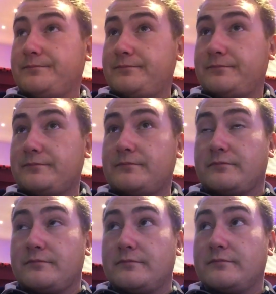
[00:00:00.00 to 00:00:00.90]

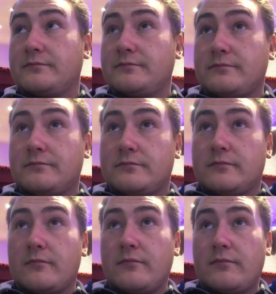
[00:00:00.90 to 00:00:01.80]

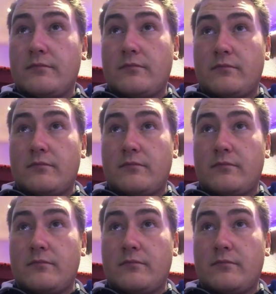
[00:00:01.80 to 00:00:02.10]
(no one is talking)